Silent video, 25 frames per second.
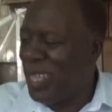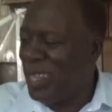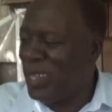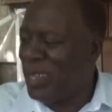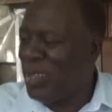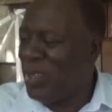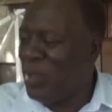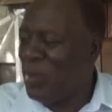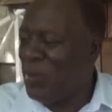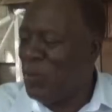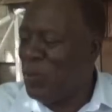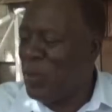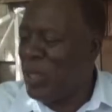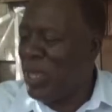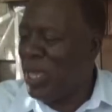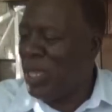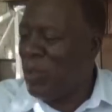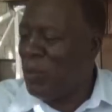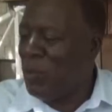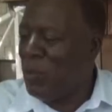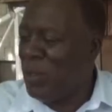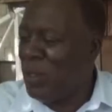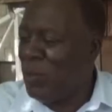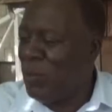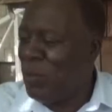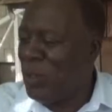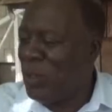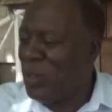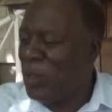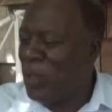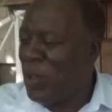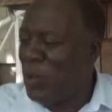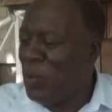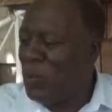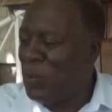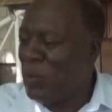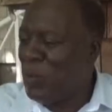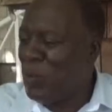that we, we were
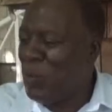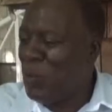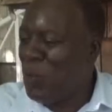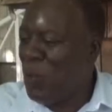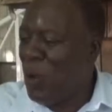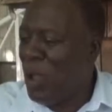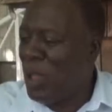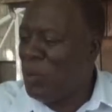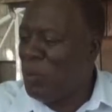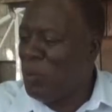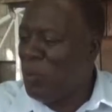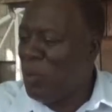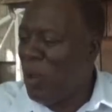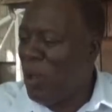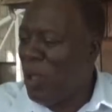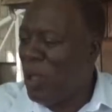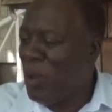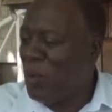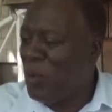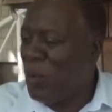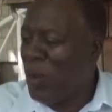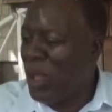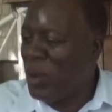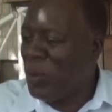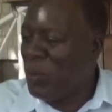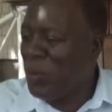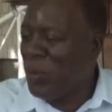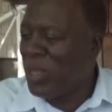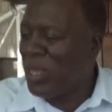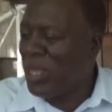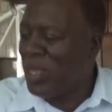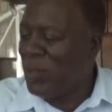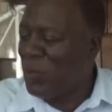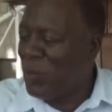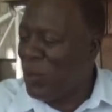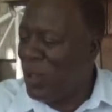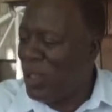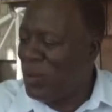down to one ball, one
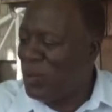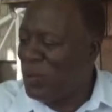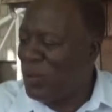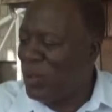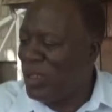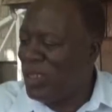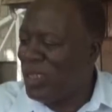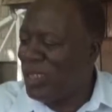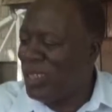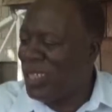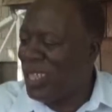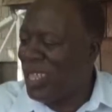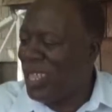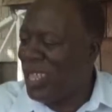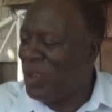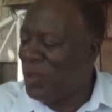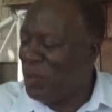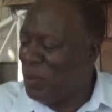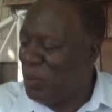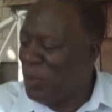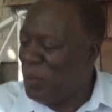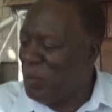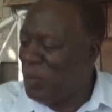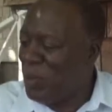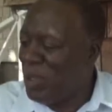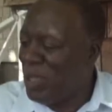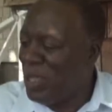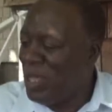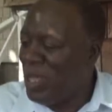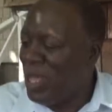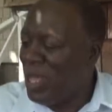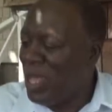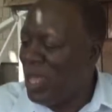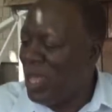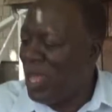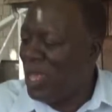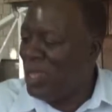wicket, one run. And remember,